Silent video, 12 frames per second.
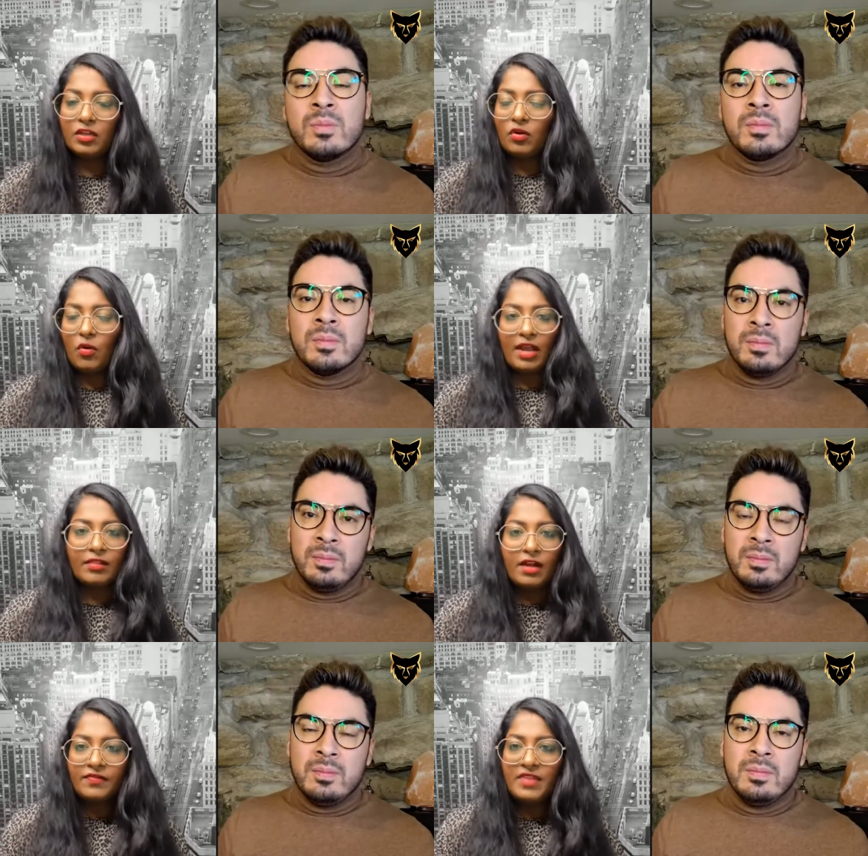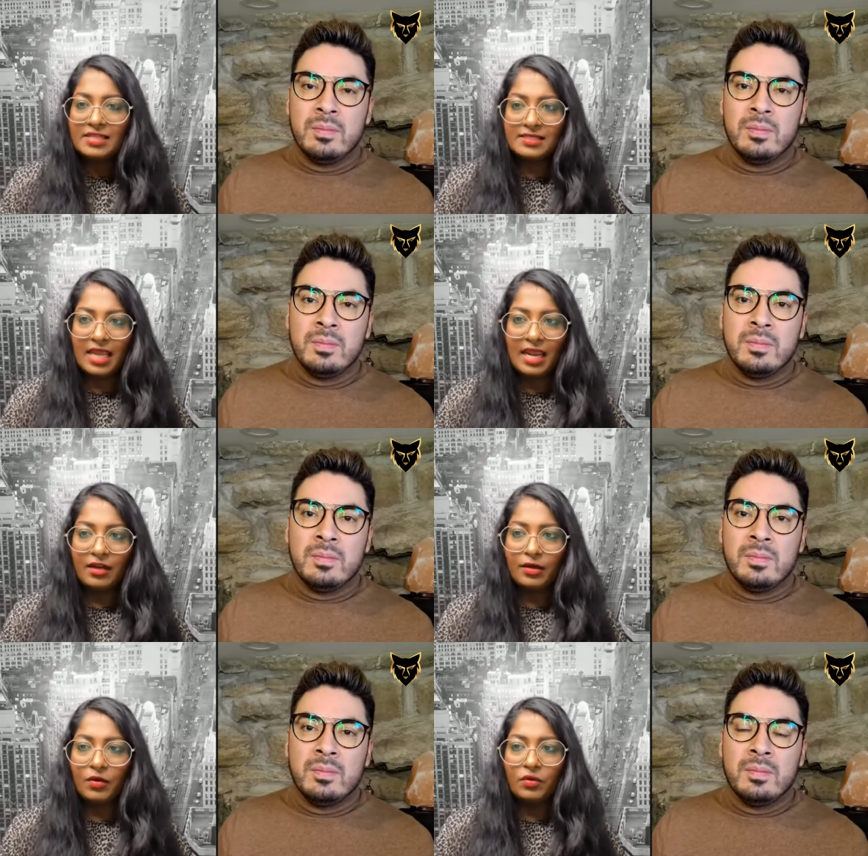Speaker 1: You know, I love that
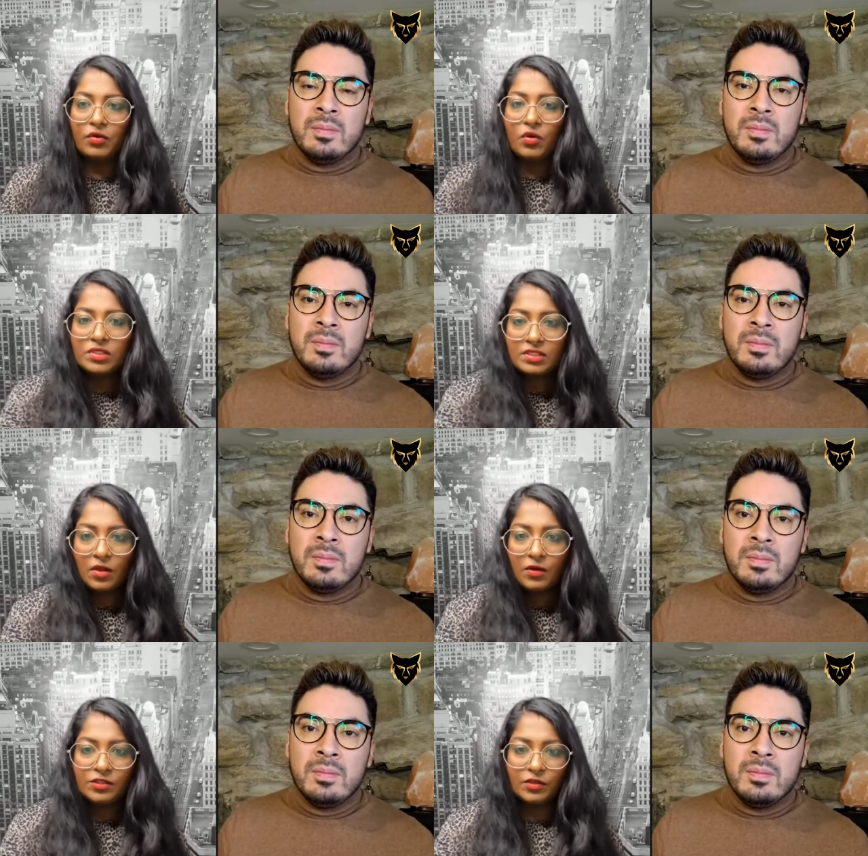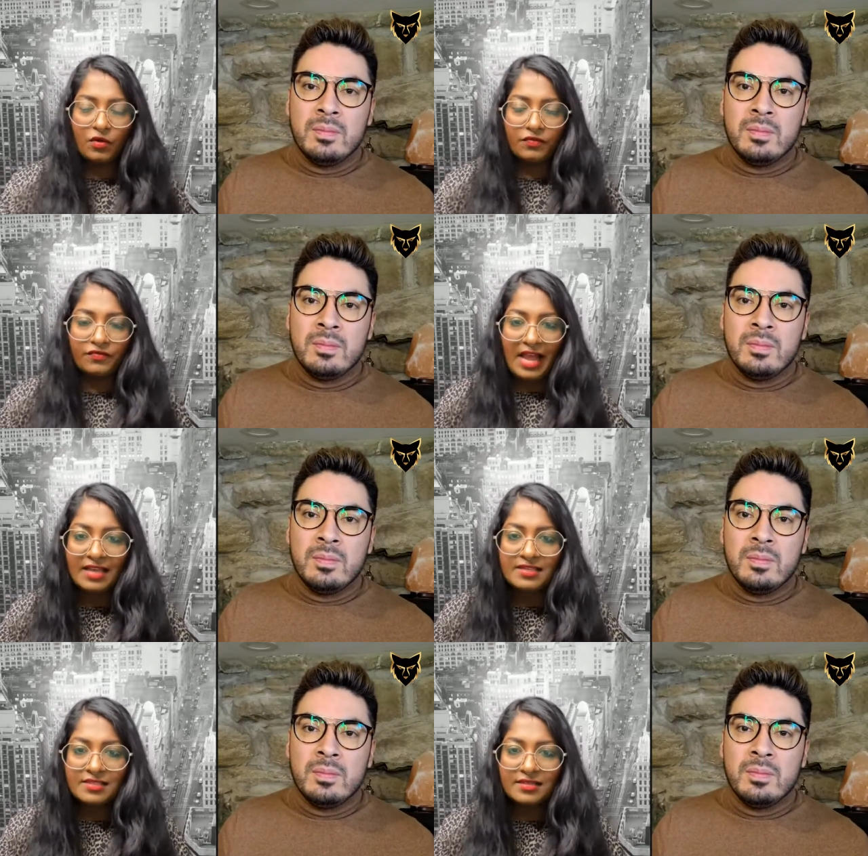saying, you know, go slow to go
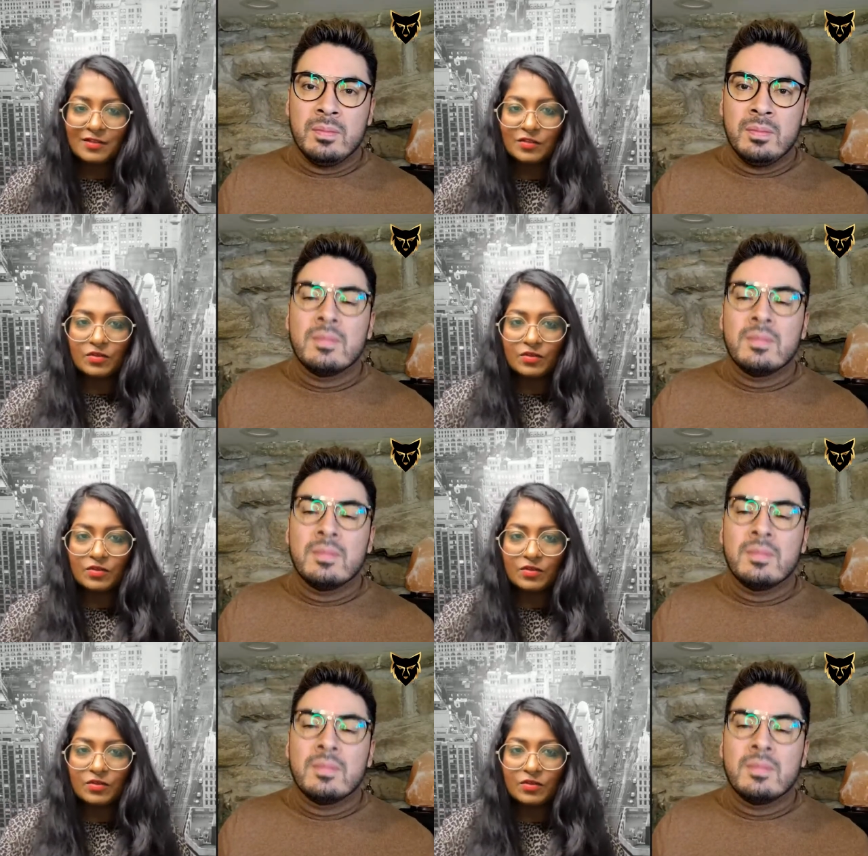fast.